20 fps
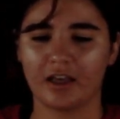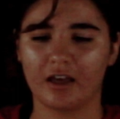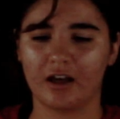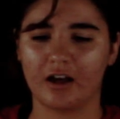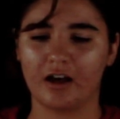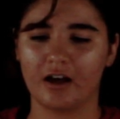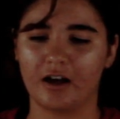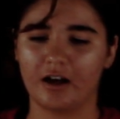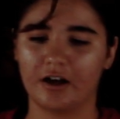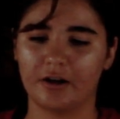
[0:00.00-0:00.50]

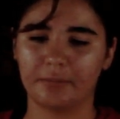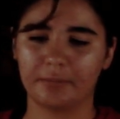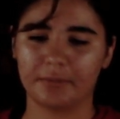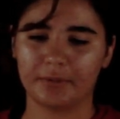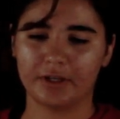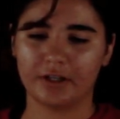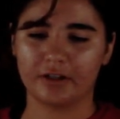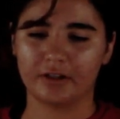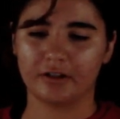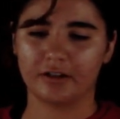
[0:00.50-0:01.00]

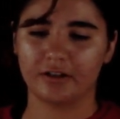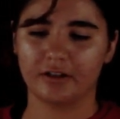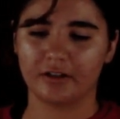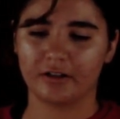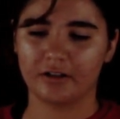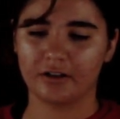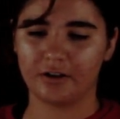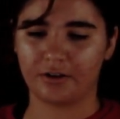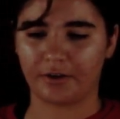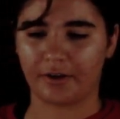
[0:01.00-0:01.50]

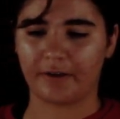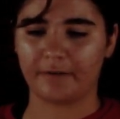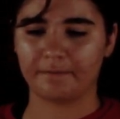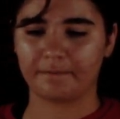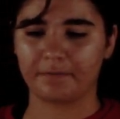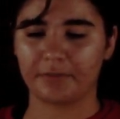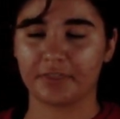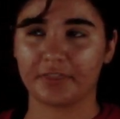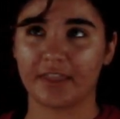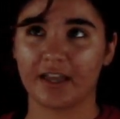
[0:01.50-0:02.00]
Okay,
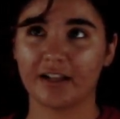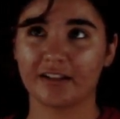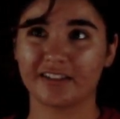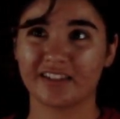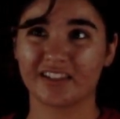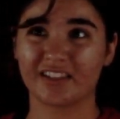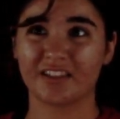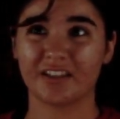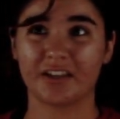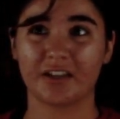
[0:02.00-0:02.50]

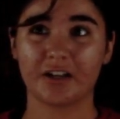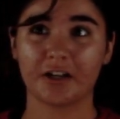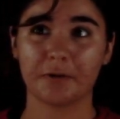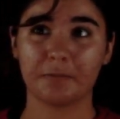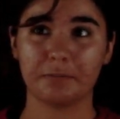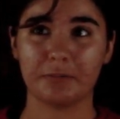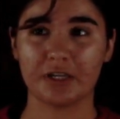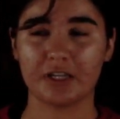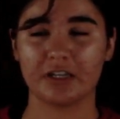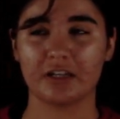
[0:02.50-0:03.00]
that's the
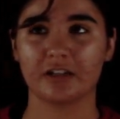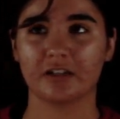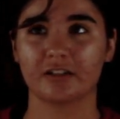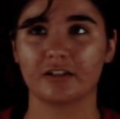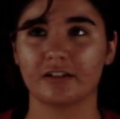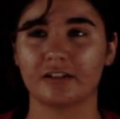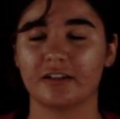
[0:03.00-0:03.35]
median.